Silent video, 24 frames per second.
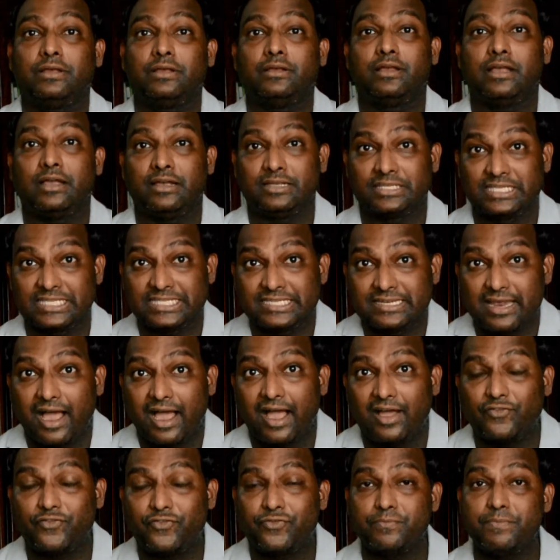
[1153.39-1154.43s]
a
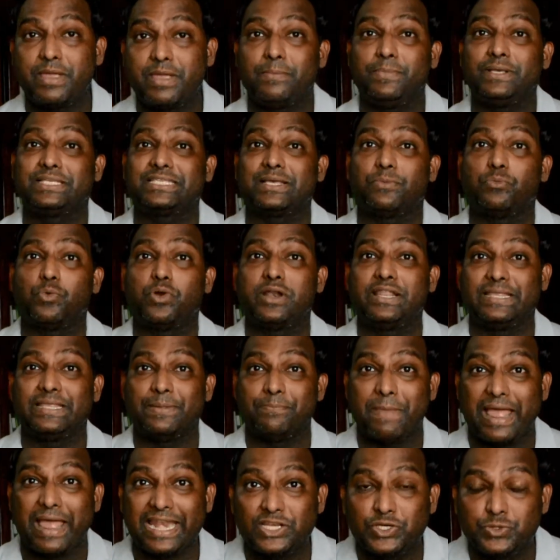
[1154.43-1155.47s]
staff, maybe someone in the
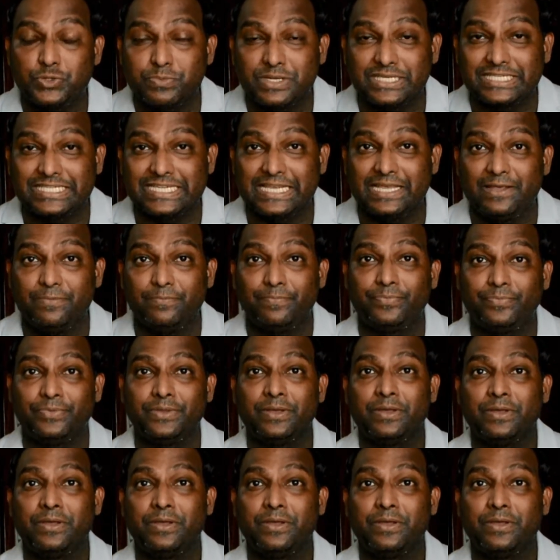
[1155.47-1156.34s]
management team,